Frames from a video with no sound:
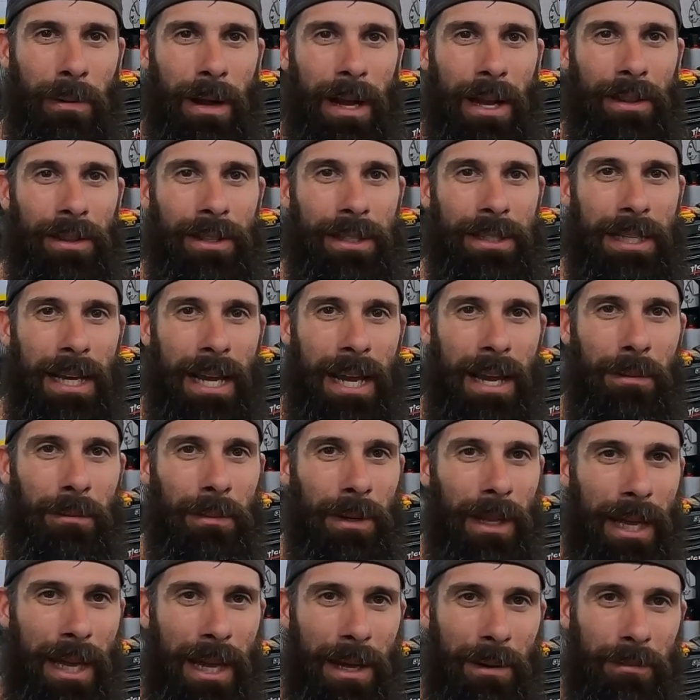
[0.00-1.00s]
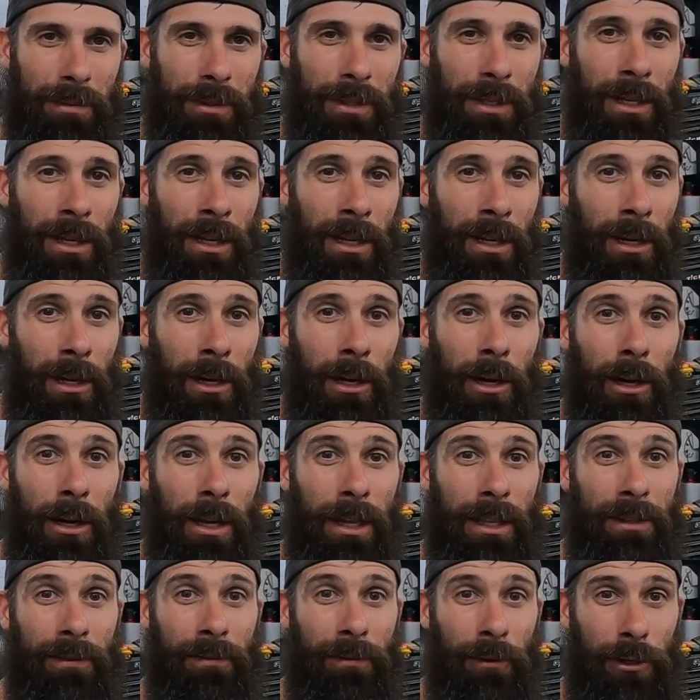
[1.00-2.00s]
by the time lapse
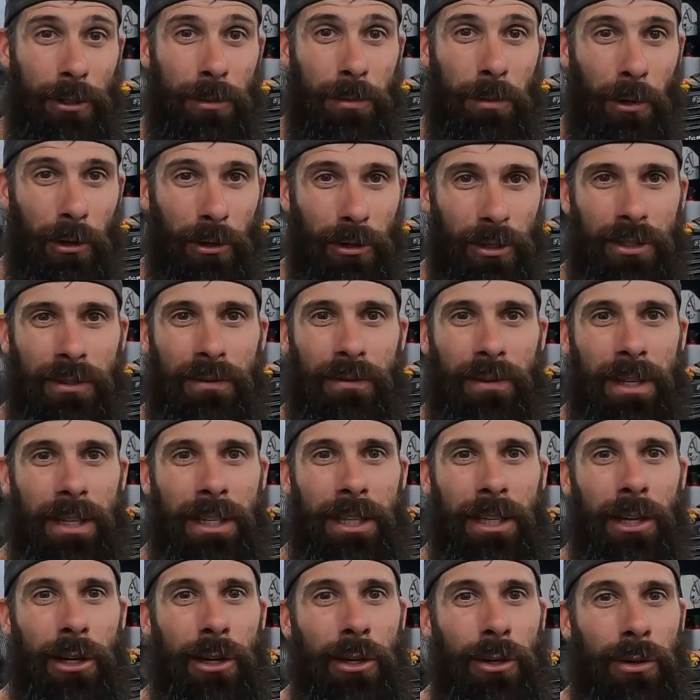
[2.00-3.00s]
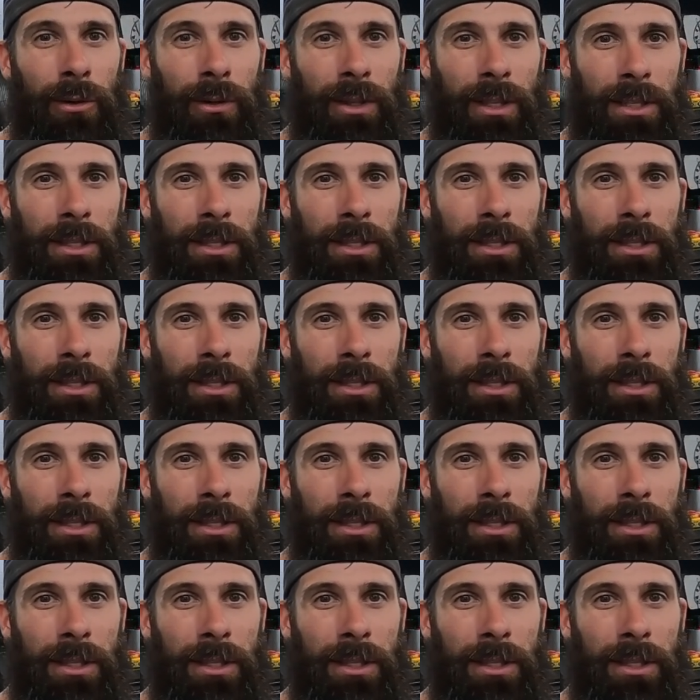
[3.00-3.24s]
at the first part of this video,